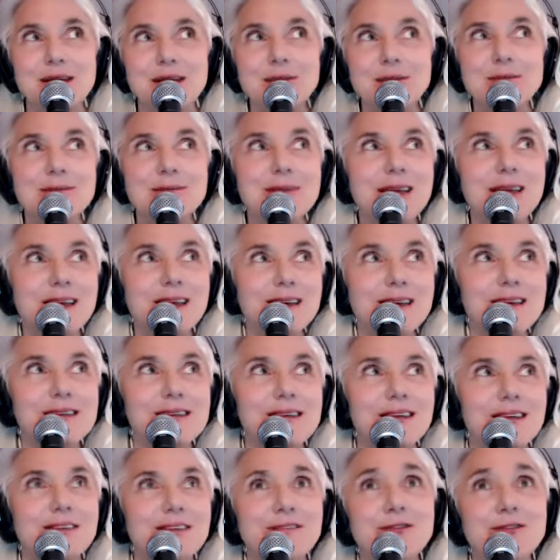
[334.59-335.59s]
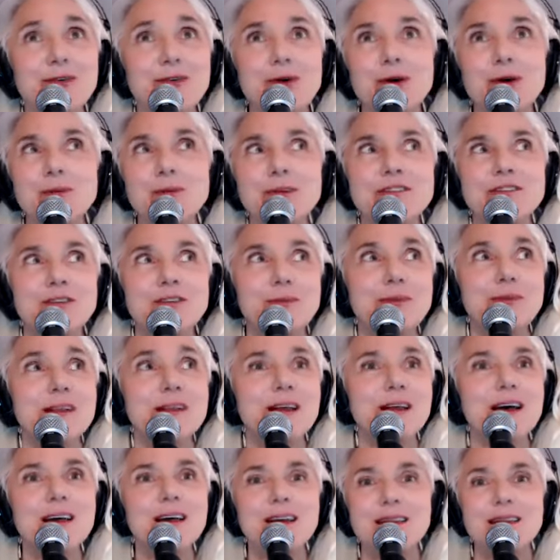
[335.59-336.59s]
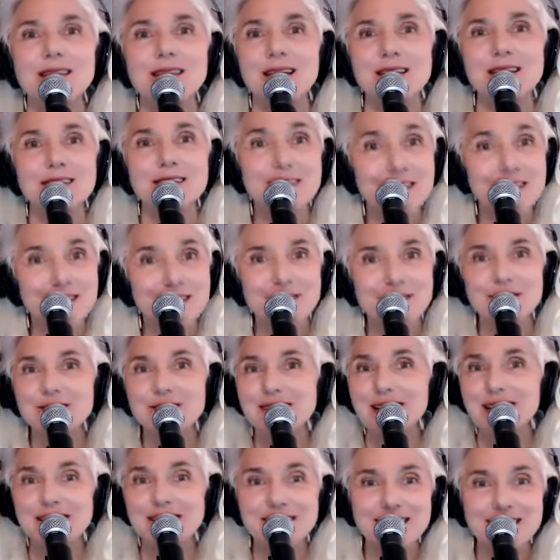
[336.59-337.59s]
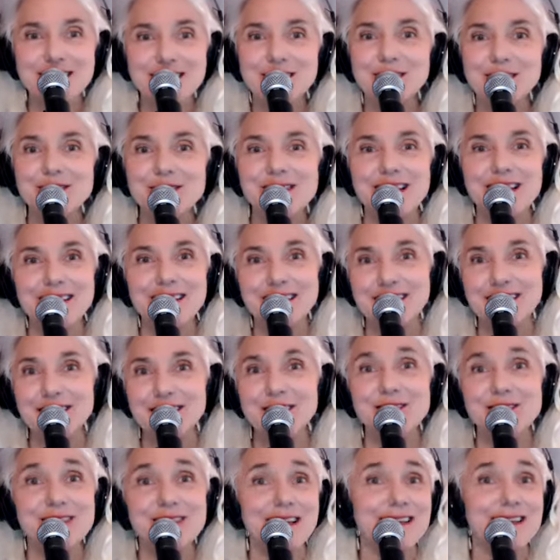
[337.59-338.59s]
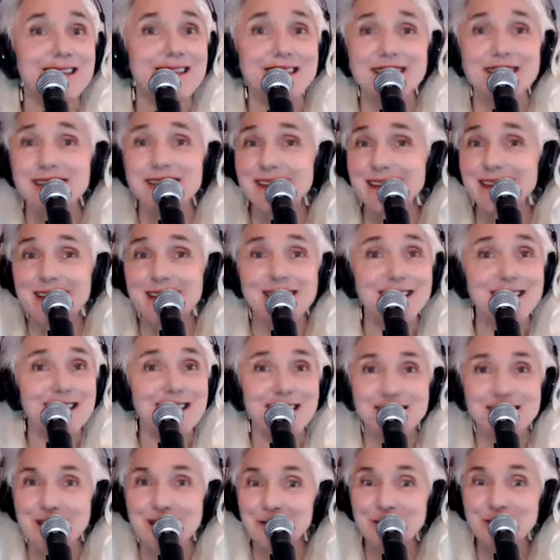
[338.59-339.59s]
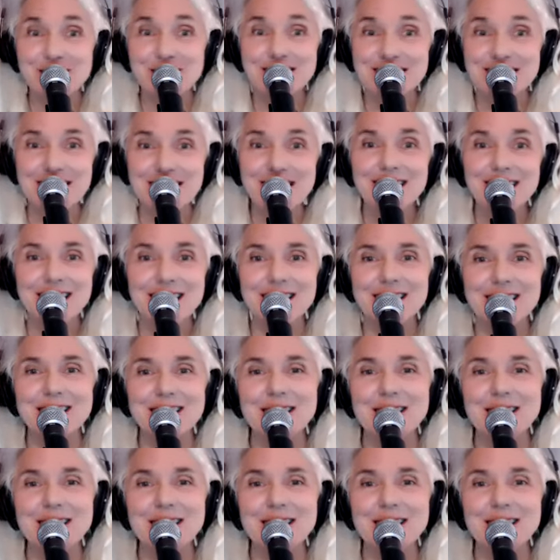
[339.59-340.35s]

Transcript: amazing form of a planet that gives and gives and gives and sustains us every day.